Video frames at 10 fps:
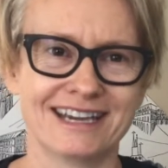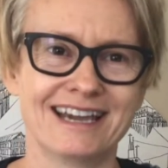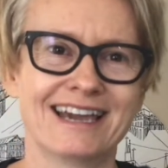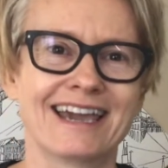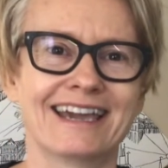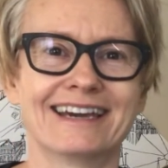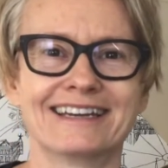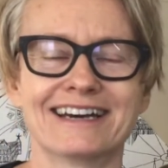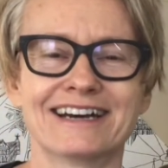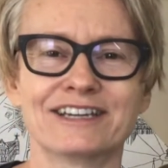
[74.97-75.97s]

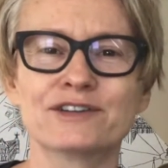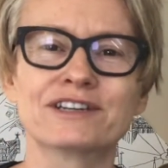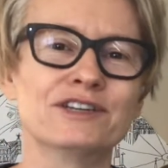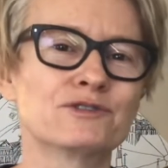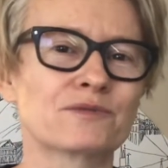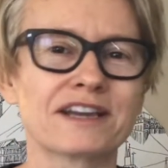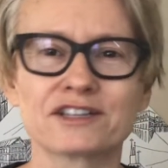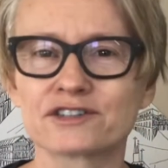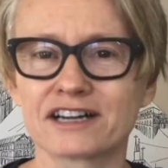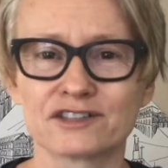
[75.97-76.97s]
And you can use
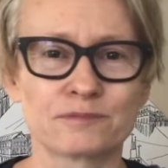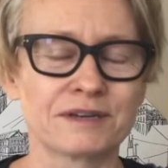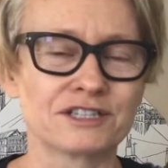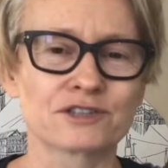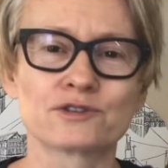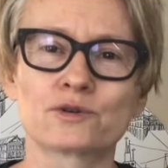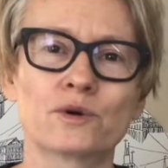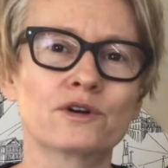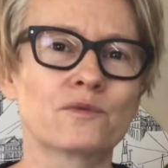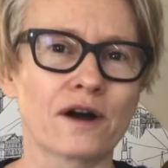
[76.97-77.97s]
regular colored pencils
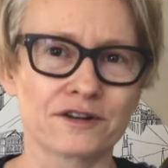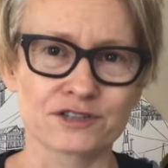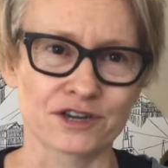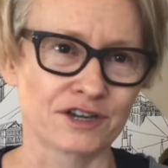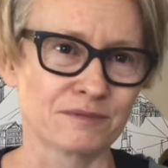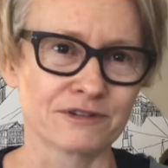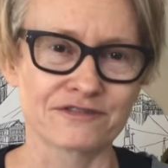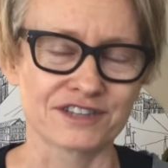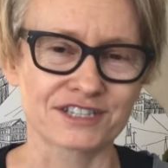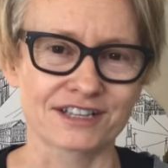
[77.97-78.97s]
or water soluble
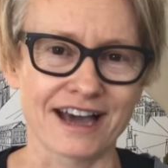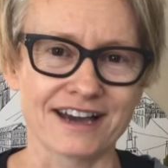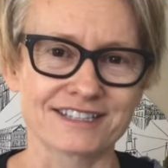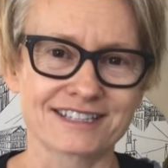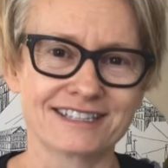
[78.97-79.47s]
for this class.